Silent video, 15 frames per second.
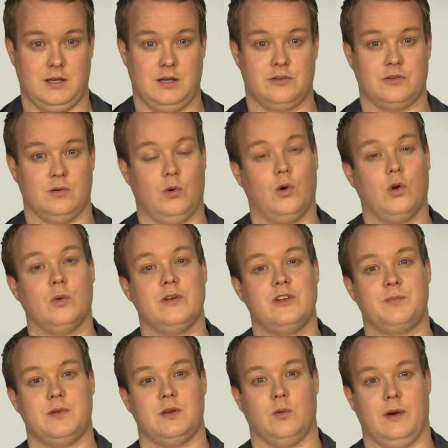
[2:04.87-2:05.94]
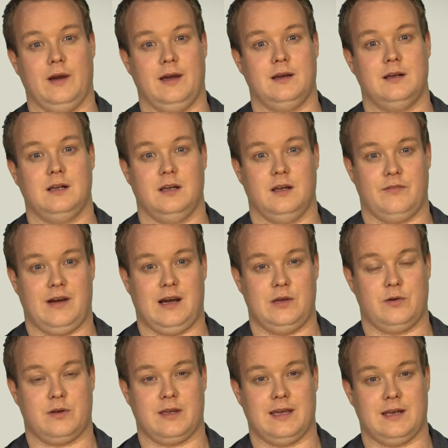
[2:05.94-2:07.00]
So always be aware of how
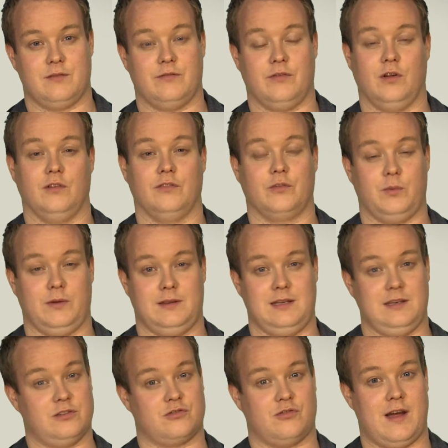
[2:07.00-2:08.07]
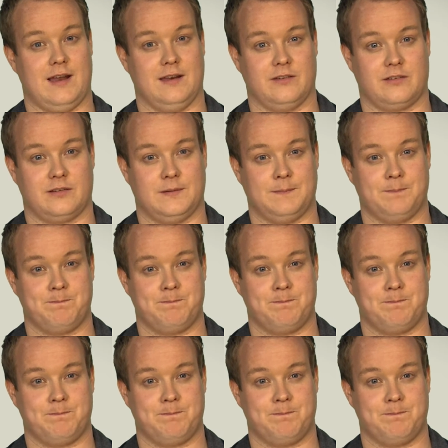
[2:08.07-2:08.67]
you can get involved with these strands.